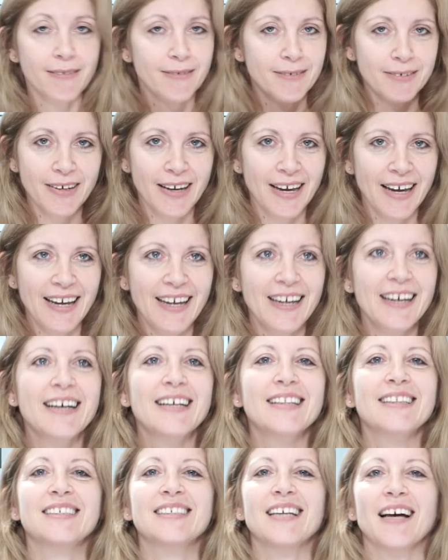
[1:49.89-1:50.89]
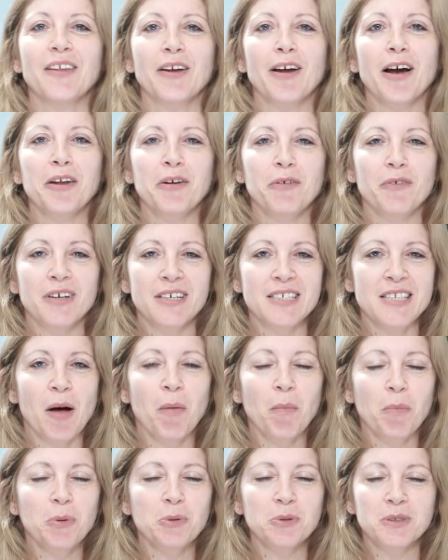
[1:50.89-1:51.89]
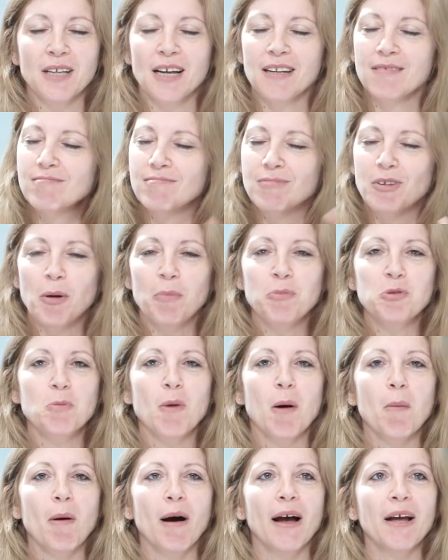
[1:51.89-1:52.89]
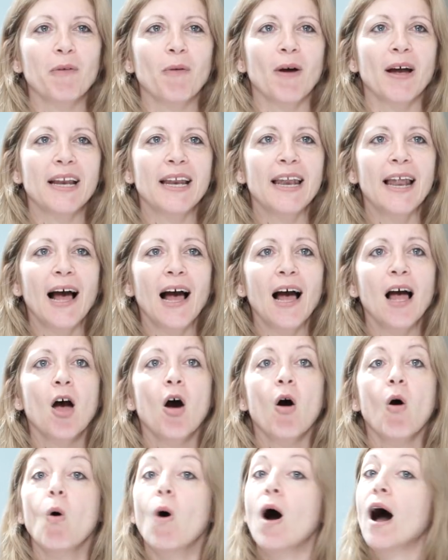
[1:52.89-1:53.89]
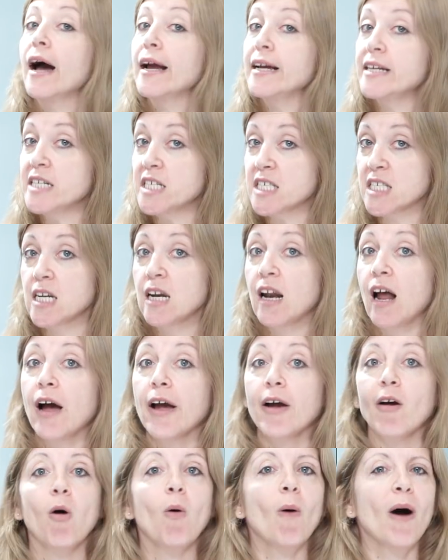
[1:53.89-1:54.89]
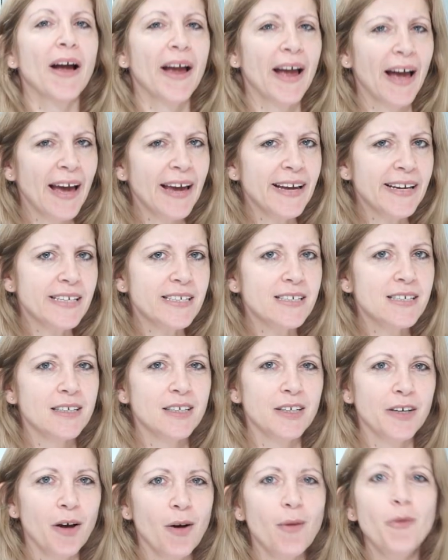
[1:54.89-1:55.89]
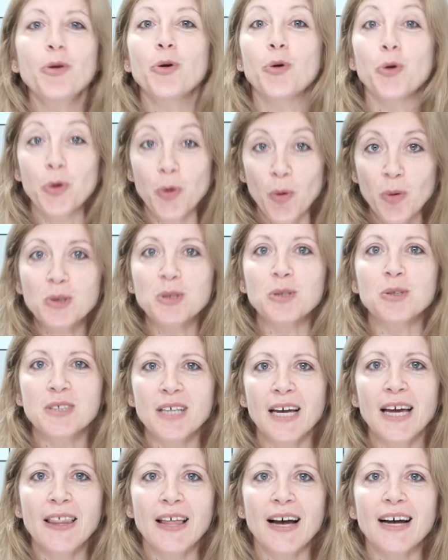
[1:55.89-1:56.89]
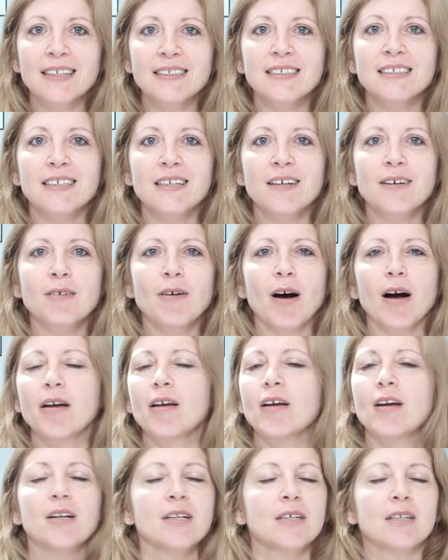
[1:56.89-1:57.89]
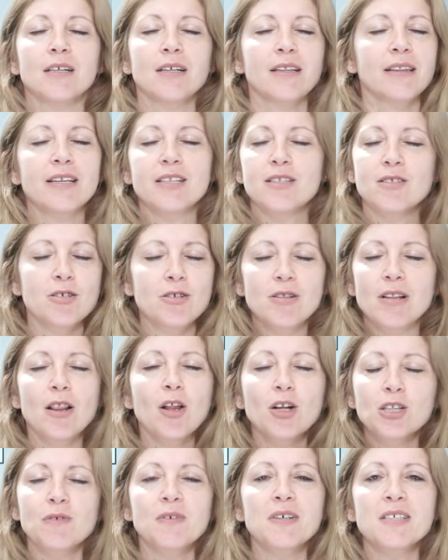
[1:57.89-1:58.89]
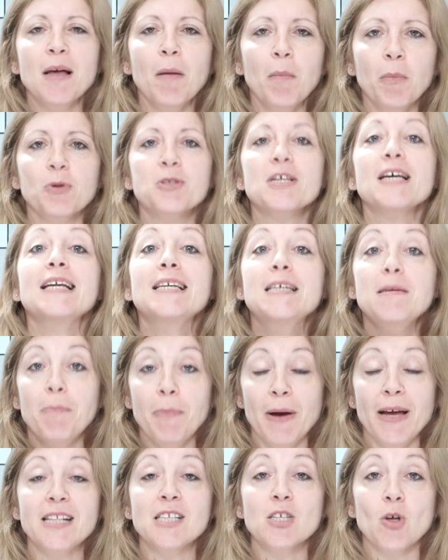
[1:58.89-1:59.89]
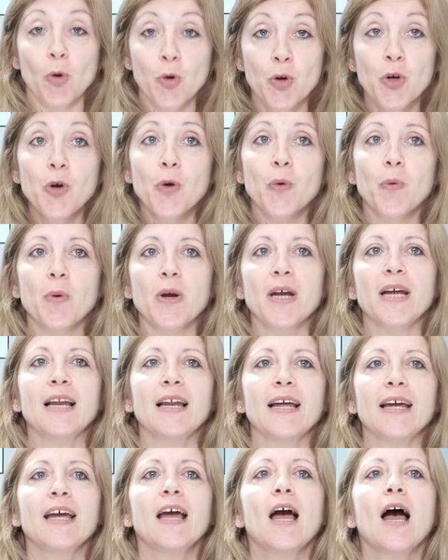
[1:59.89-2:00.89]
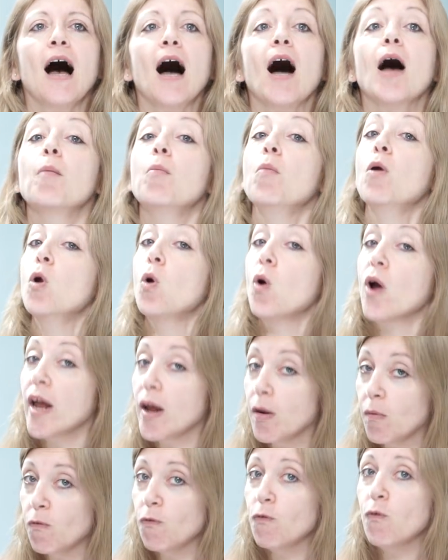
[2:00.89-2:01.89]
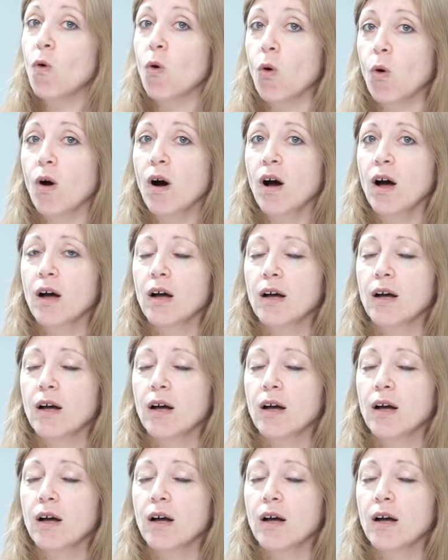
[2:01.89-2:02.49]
Okay, these are the kind of examples that come to my mind right now. Or I dislike or I hate. You could also say that. Lots of examples. It depends on you, really. I'm looking for.